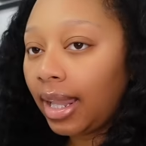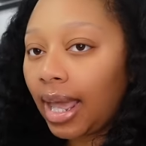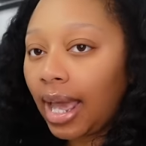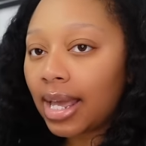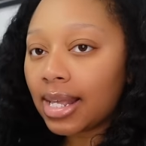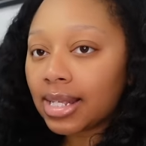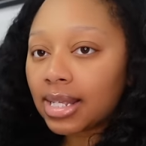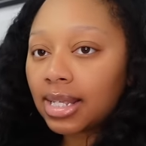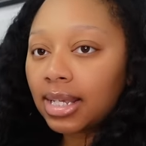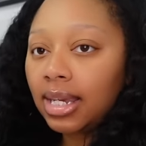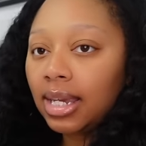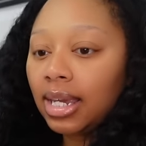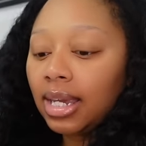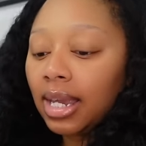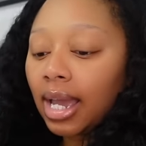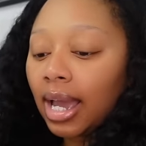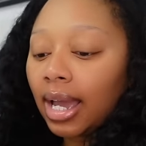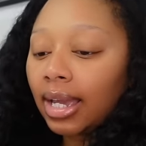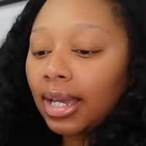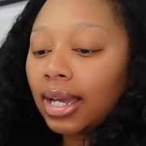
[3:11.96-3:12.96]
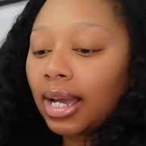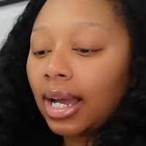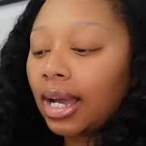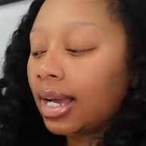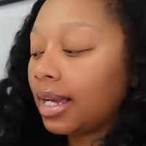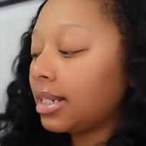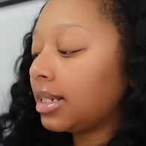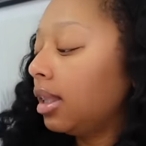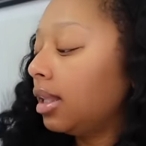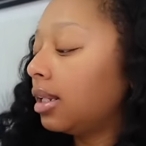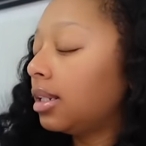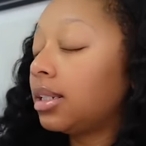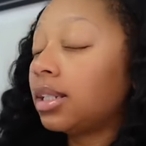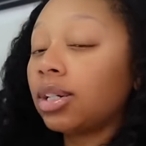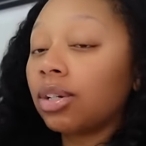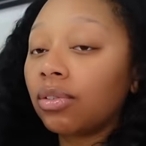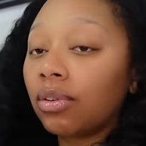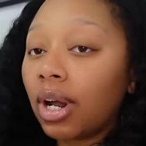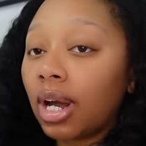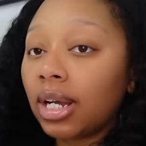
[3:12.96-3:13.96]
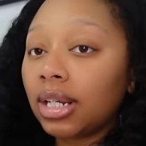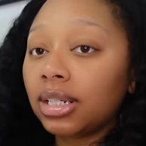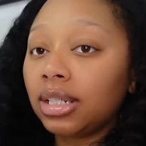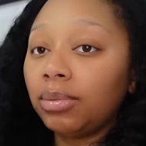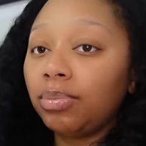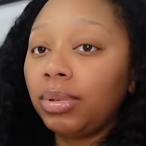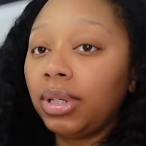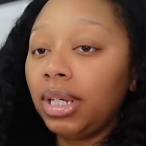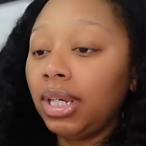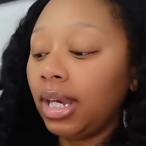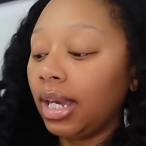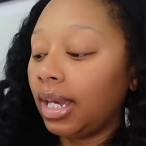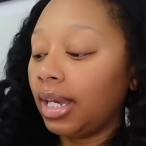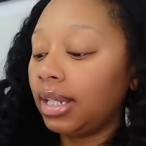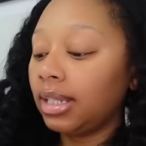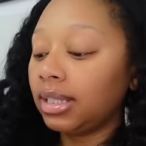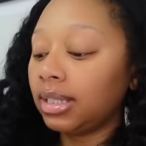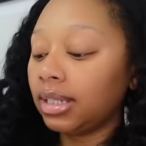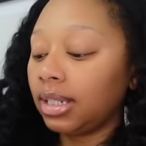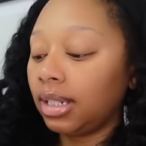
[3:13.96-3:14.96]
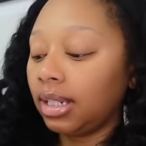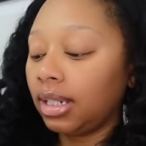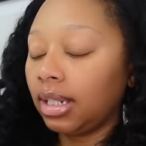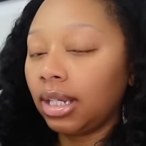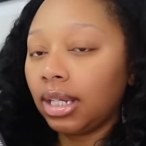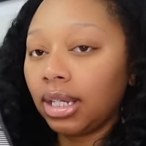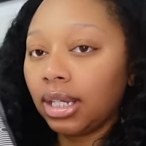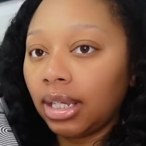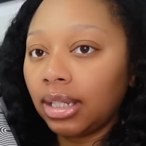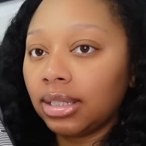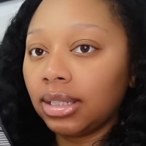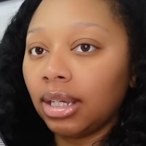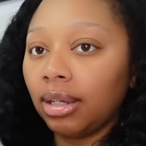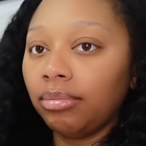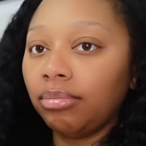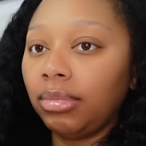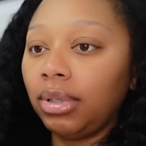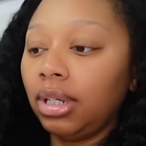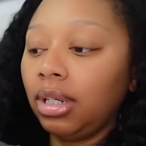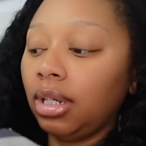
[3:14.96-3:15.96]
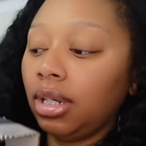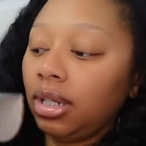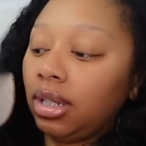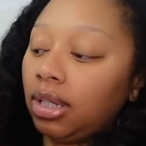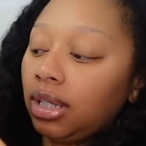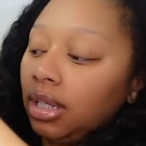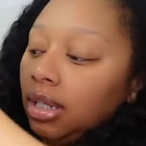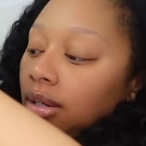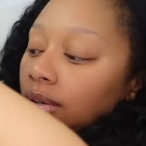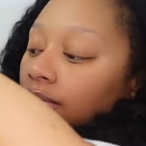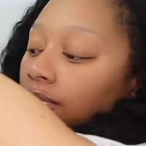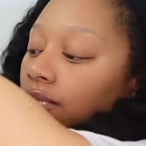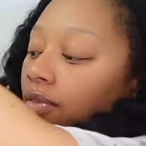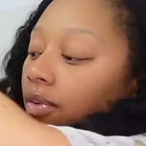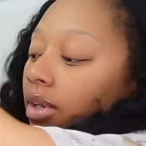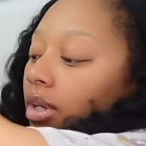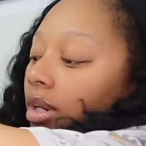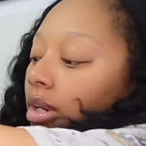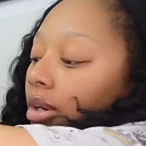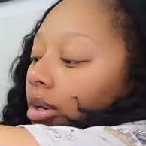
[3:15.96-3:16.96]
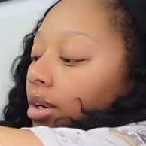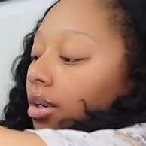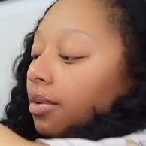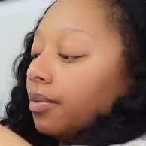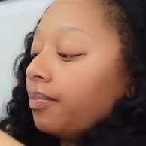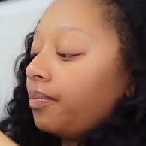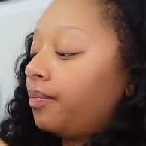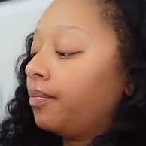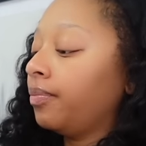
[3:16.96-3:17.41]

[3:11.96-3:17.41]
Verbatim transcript: Lastly, I got the Taraji P. Henson. They sent me a gift here,